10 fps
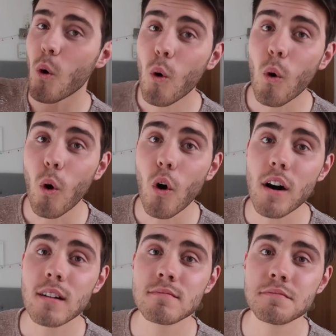
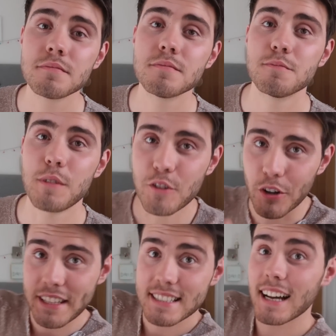or we've
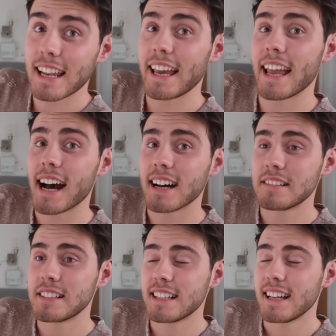got this color here.
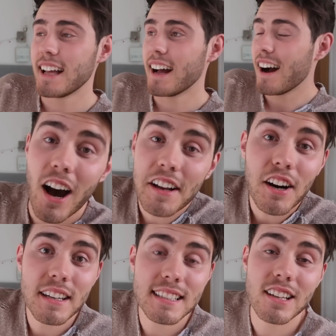I
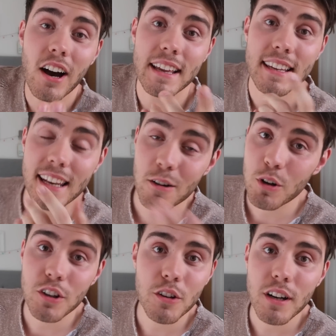can't decide, and I
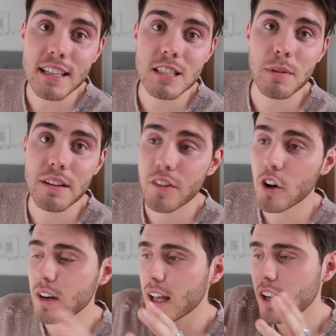want you guys to be
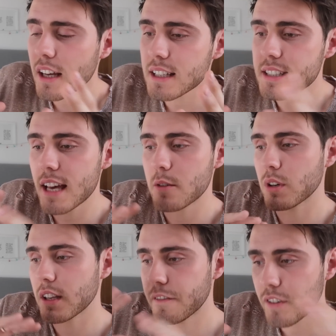involved. Like I said,
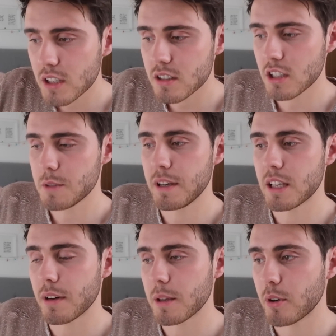when I first started
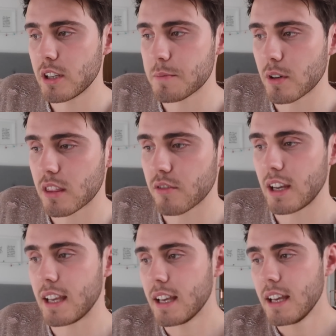speaking about the Pointless Book
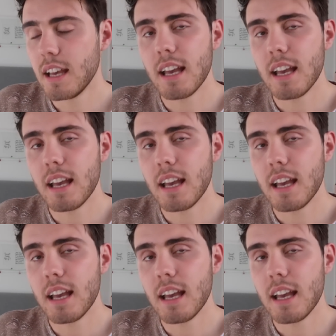3,